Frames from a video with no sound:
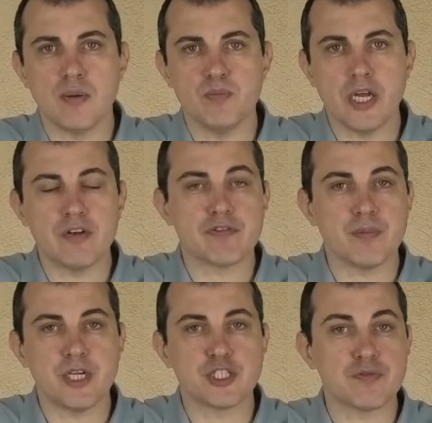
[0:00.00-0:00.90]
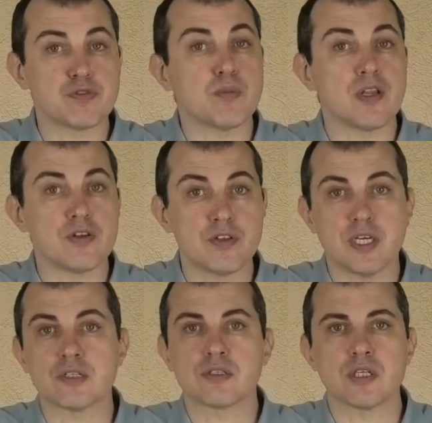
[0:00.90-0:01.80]
information from other
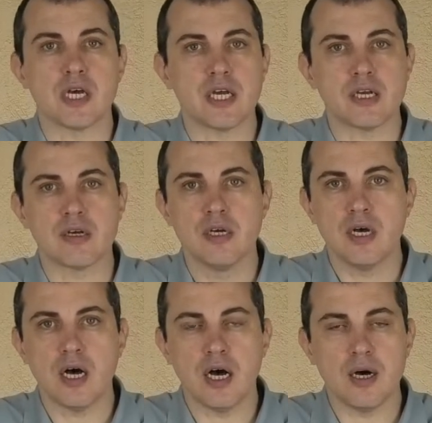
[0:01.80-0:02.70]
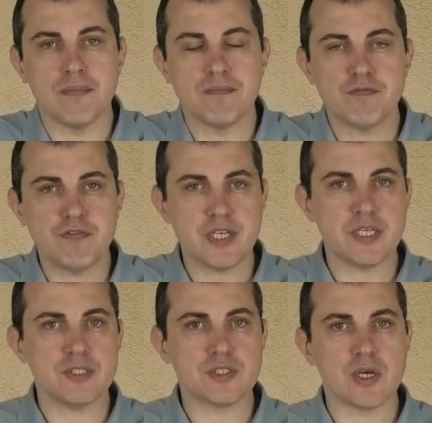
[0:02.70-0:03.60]
things like
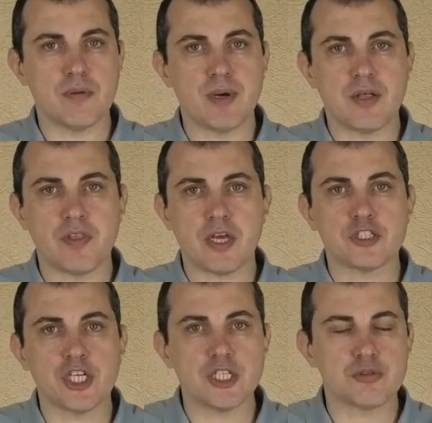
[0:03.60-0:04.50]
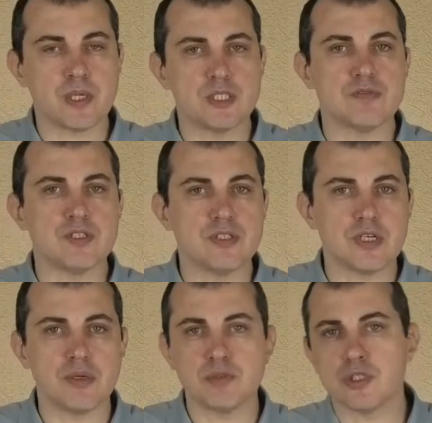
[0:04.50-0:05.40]
feeds about the exchange rate of
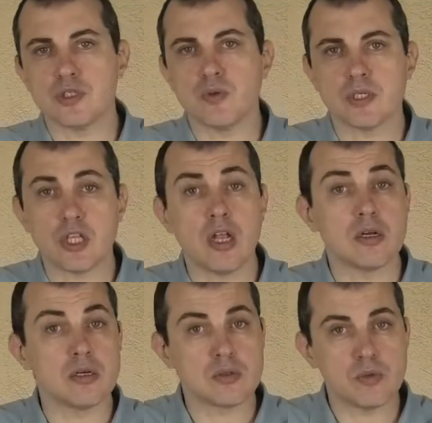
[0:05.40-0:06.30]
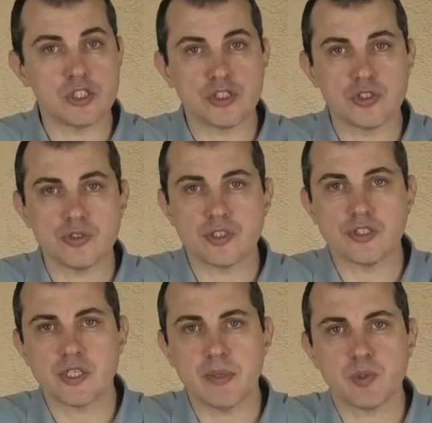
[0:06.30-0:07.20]
Ethereum to the US dollar, which is used in
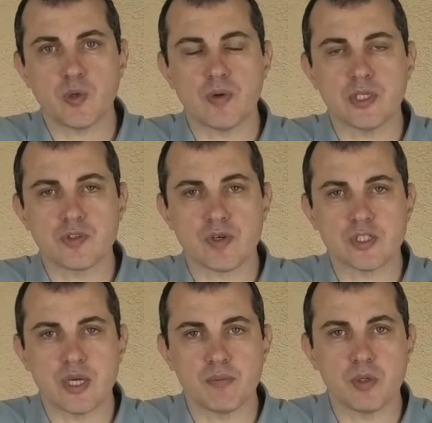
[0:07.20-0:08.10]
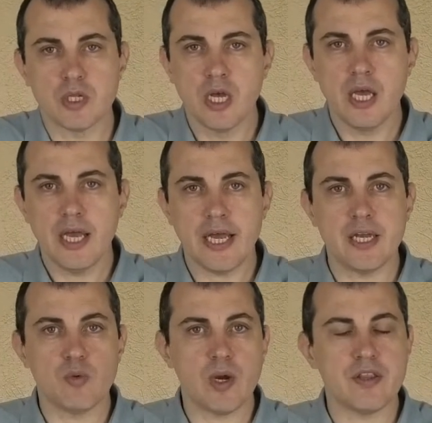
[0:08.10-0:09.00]
stablecoins, for example, in
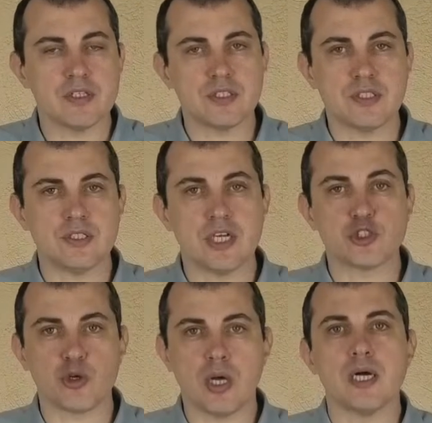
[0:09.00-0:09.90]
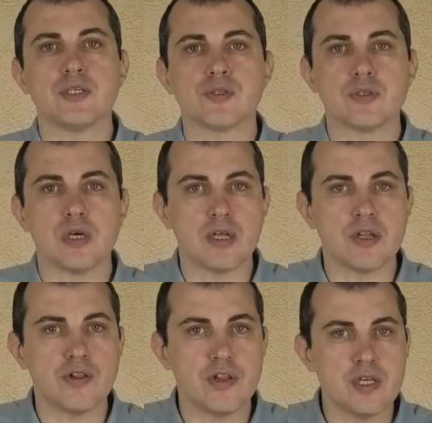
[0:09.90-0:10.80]
a way that's decentralized.
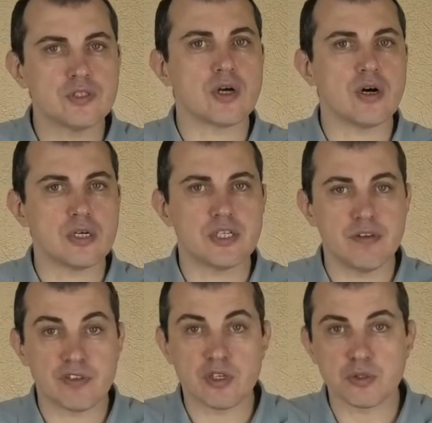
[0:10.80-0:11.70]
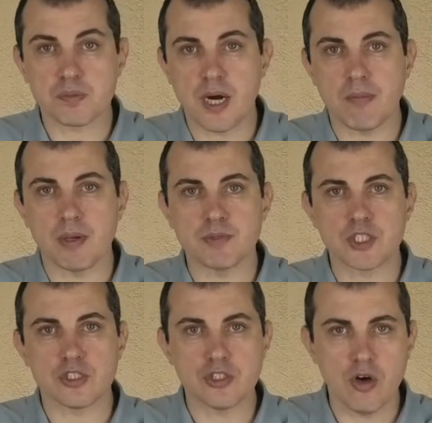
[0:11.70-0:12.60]
These are difficult problems
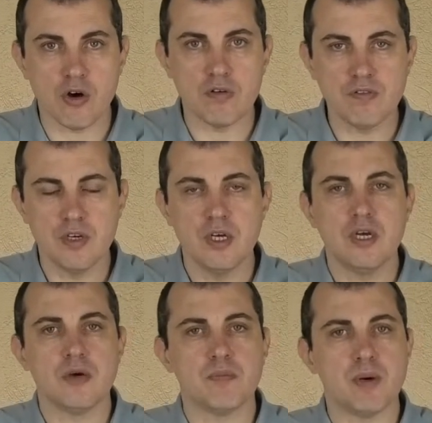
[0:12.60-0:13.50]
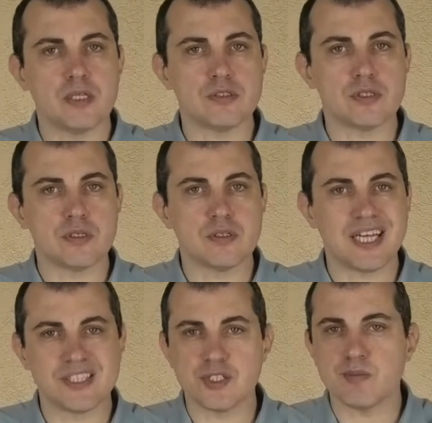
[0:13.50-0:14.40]
to solve, but
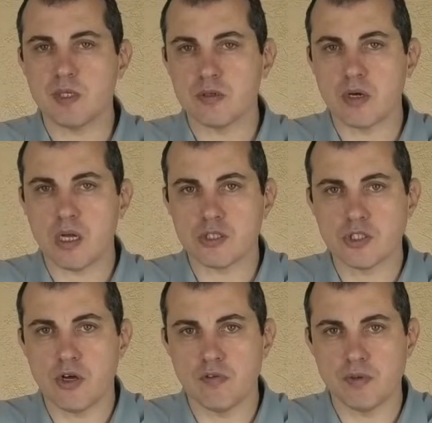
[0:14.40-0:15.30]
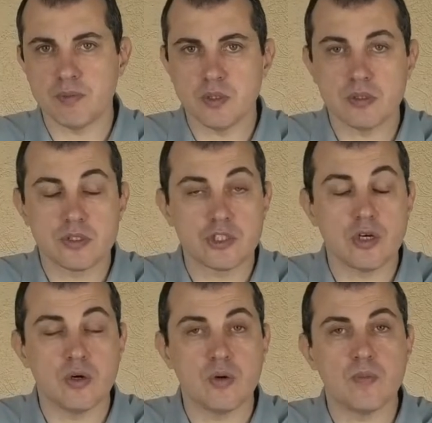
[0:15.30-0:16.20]
that doesn't mean they're not solvable.
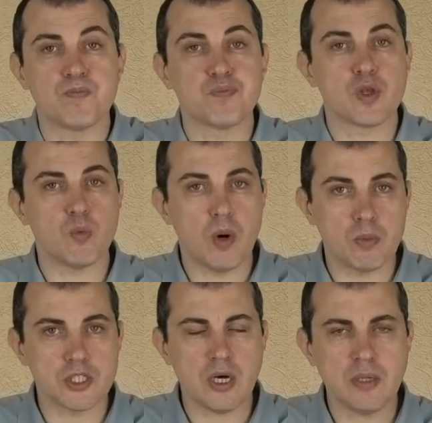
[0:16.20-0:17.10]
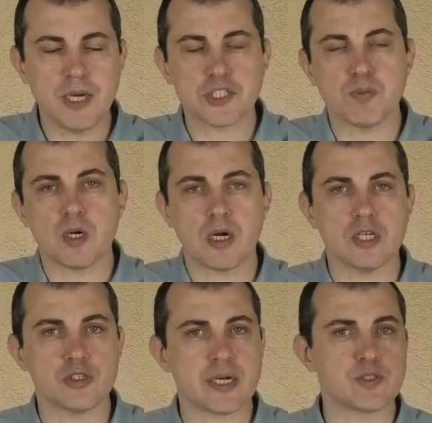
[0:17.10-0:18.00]
So when we talk about smart
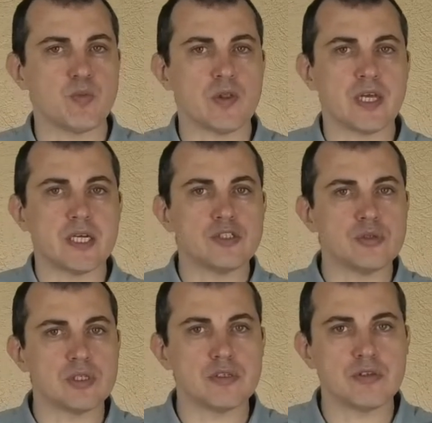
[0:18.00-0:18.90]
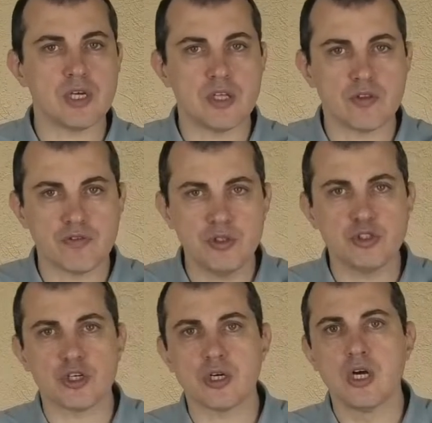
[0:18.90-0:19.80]
contracts and what they can do in the
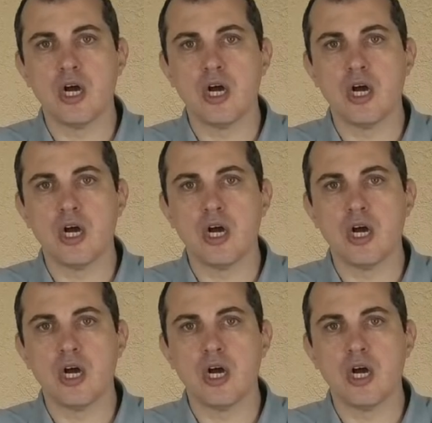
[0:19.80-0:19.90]
future,